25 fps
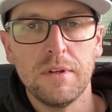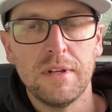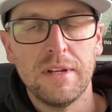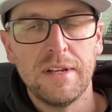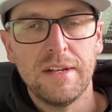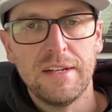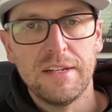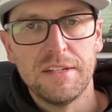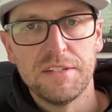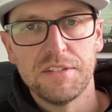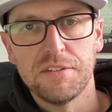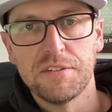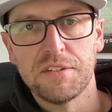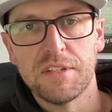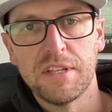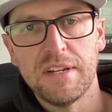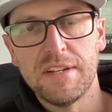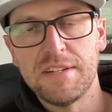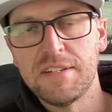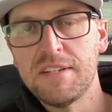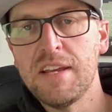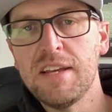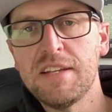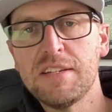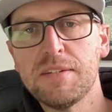So it's
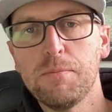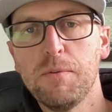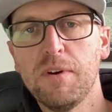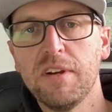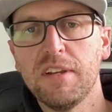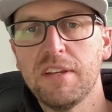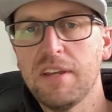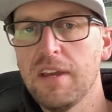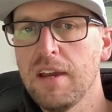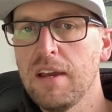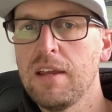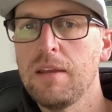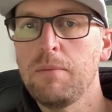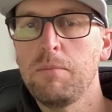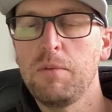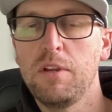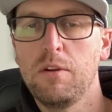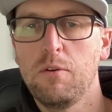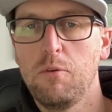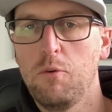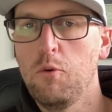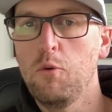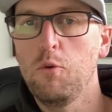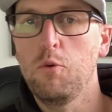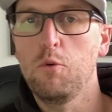going to test my game
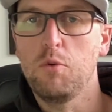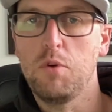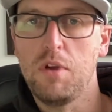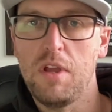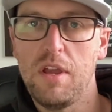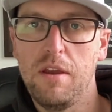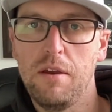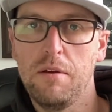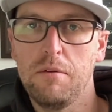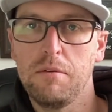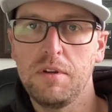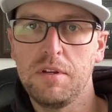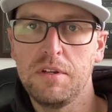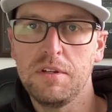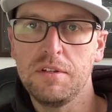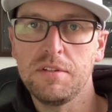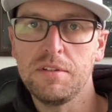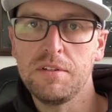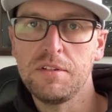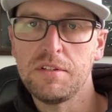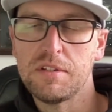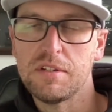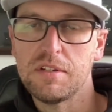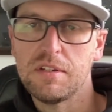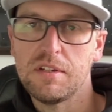in all
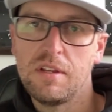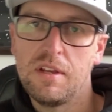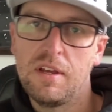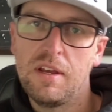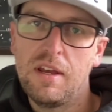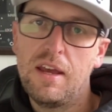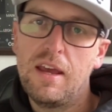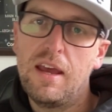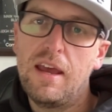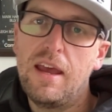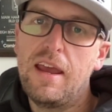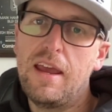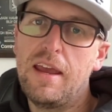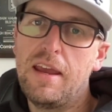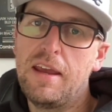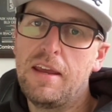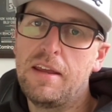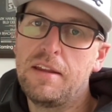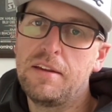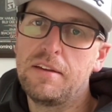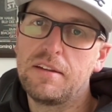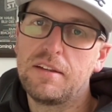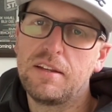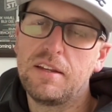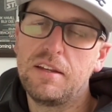areas
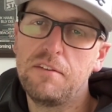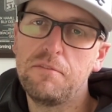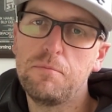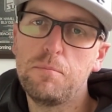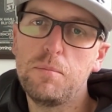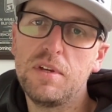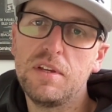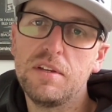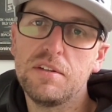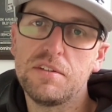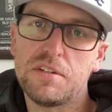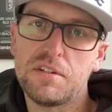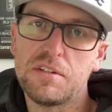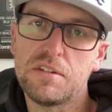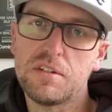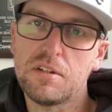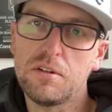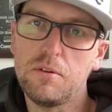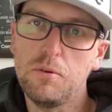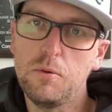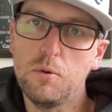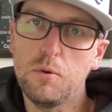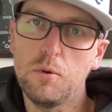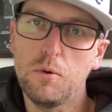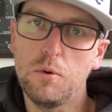and give me a
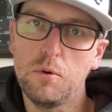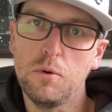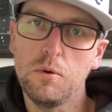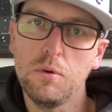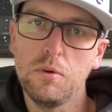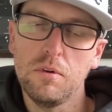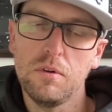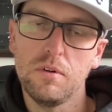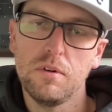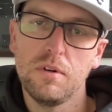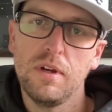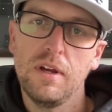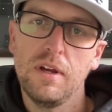score